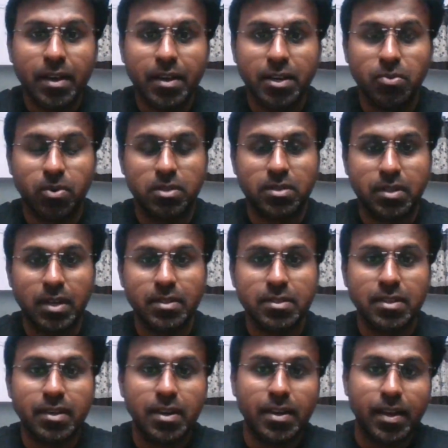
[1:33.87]
it was
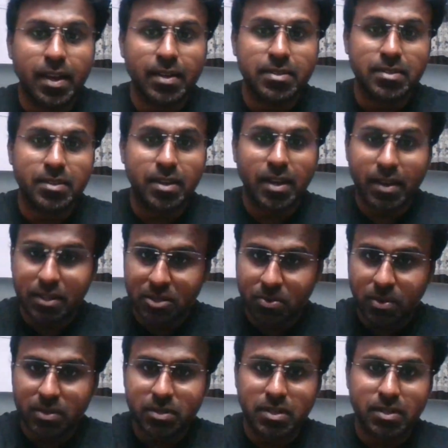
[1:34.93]
considered as Earth
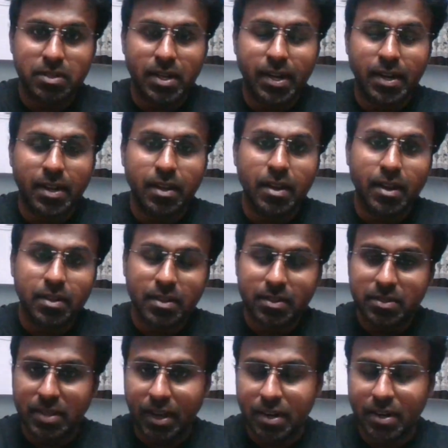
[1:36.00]
was the center and
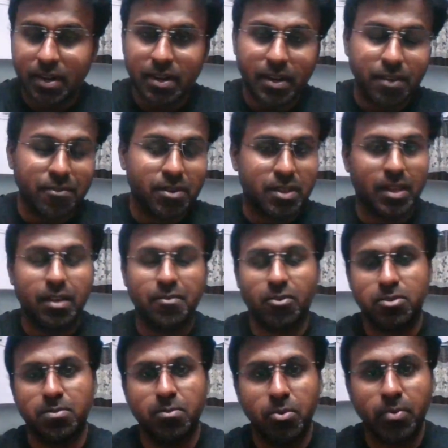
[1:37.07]
the Sun and everything
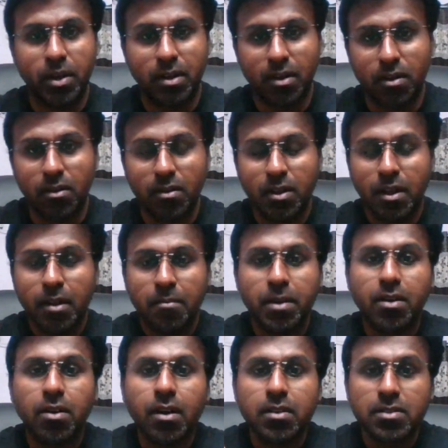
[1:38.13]
was moving around,
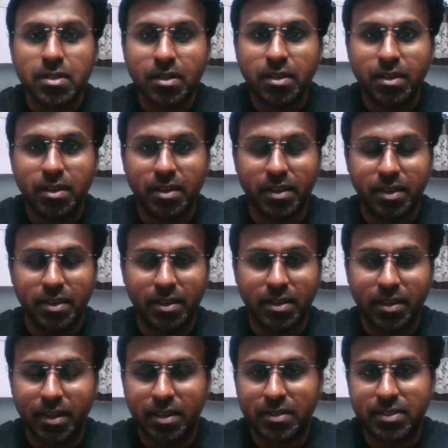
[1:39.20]
because
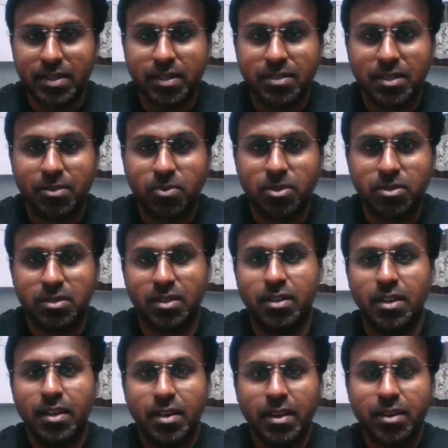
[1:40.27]
in a sense it was
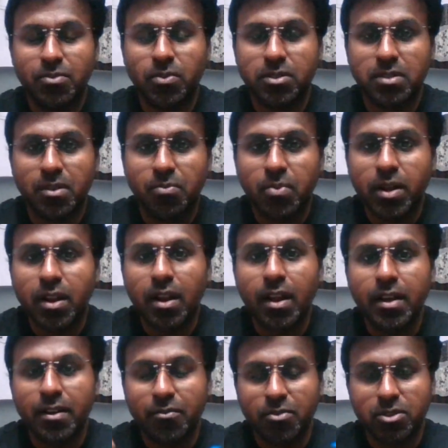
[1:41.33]
the will
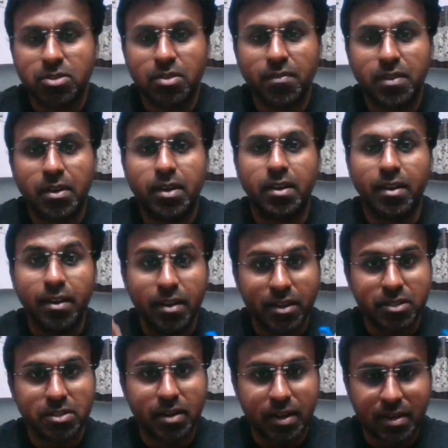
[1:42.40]
and wish of the
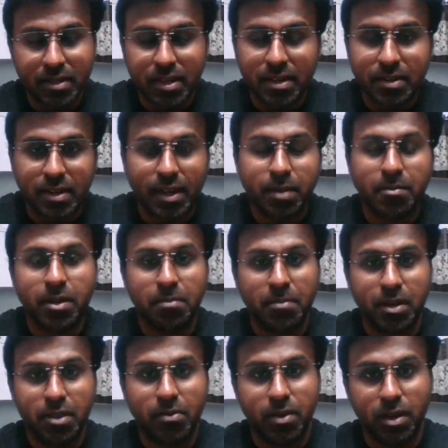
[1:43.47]
religion at that time in
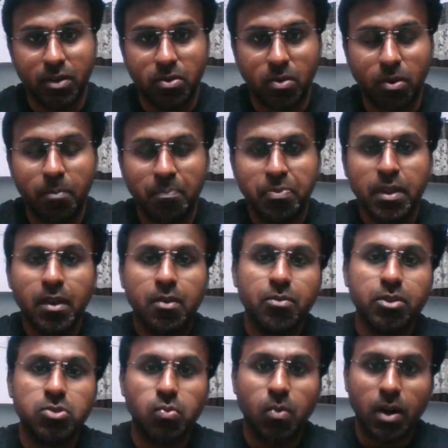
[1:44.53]
medieval Europe,
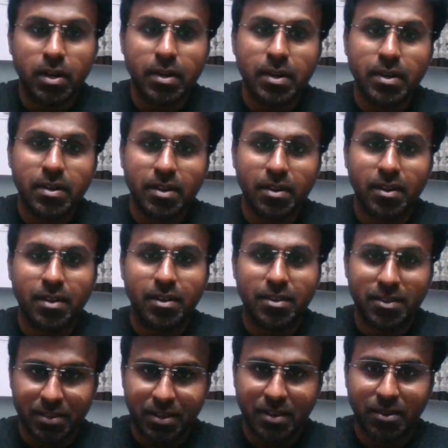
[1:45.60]
which wanted
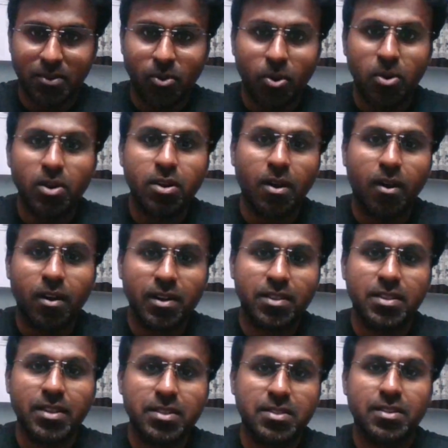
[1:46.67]
the hold
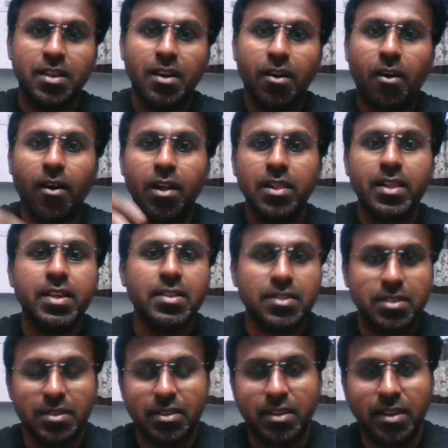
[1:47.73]
on this, all
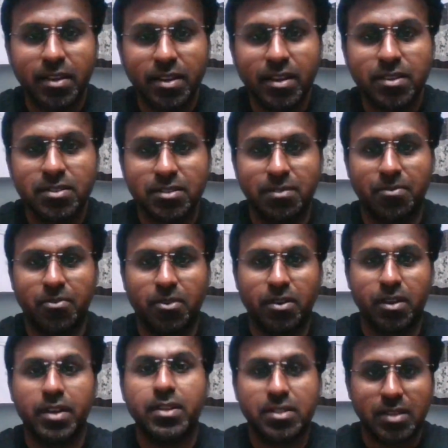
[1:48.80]
these theories
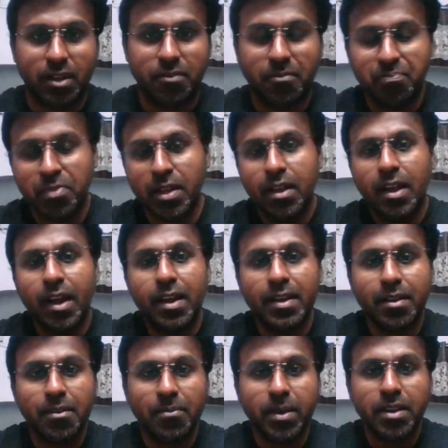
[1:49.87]
for itself.
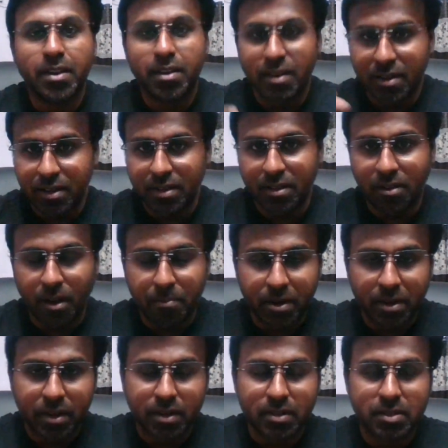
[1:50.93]
And when
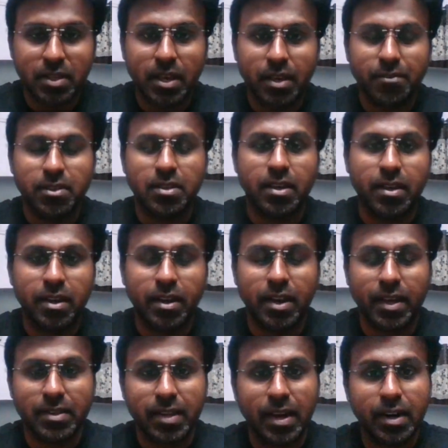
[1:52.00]
Copernicus gave a theory
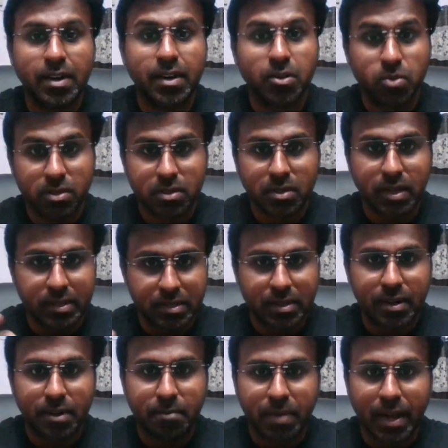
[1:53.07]
like that, it was
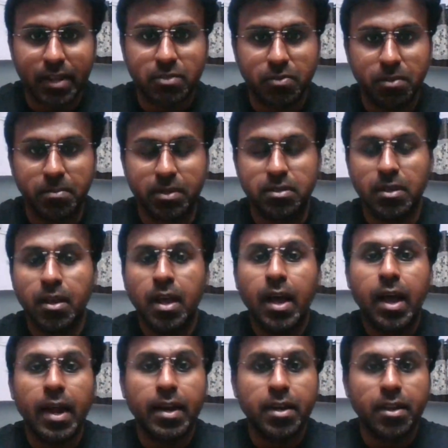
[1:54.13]
considered blasphemous.
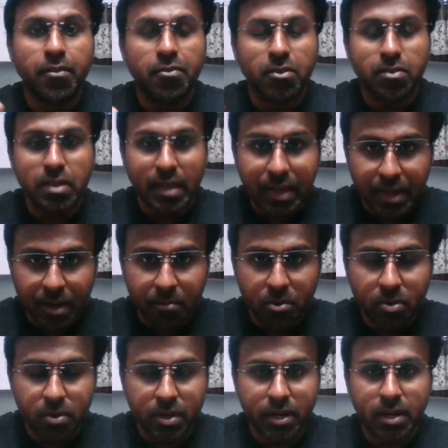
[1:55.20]
And if you think
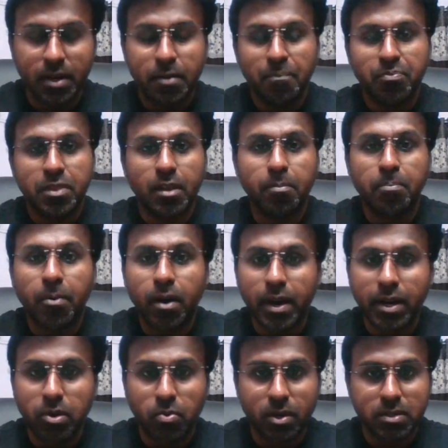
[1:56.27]
about it, the
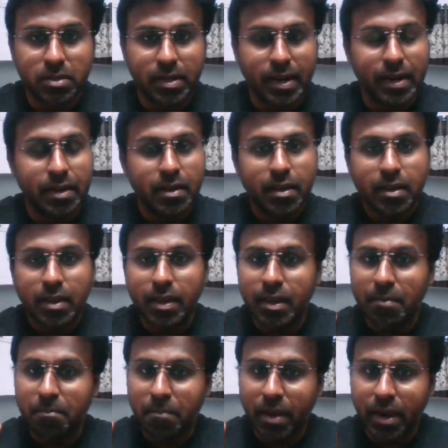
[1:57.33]
point was that
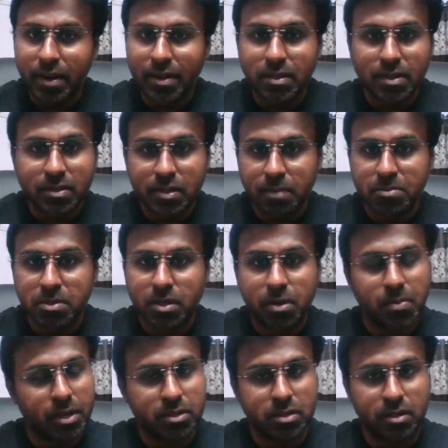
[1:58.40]
he made this
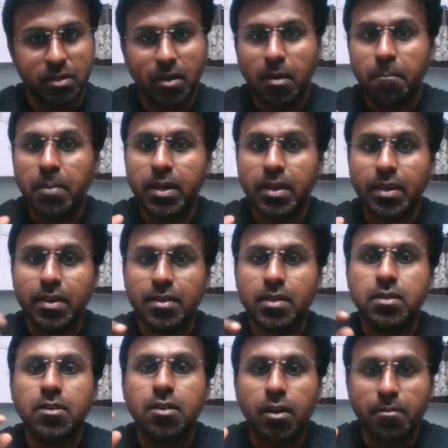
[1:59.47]
observation, but he
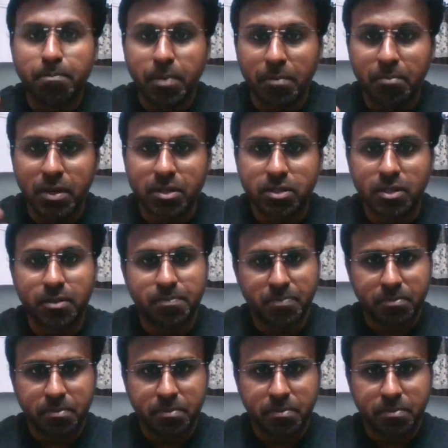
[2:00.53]
did not publish it.